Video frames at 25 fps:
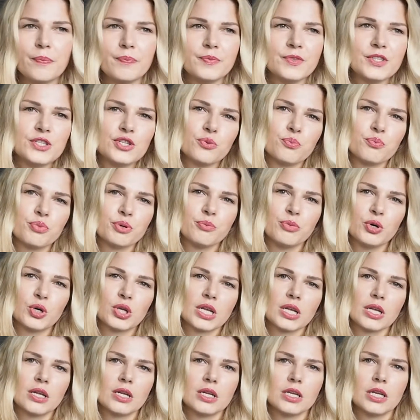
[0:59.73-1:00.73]

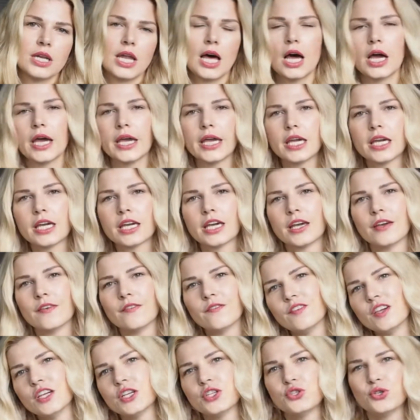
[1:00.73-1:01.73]
supermodel like
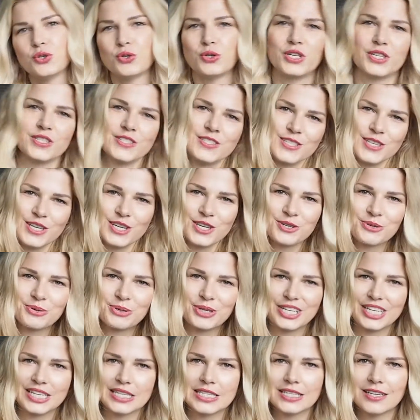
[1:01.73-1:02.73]
Victoria's
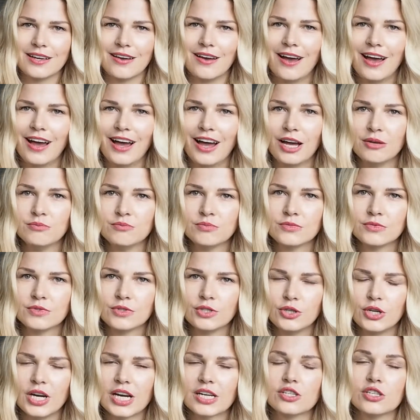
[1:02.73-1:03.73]
Secret,
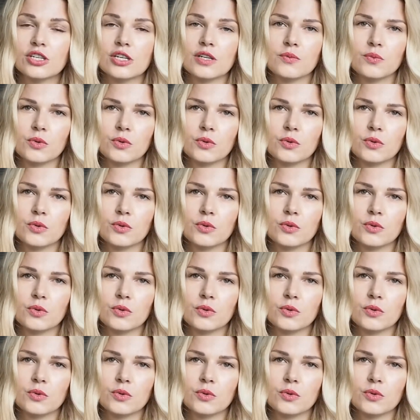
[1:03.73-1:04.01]
you actually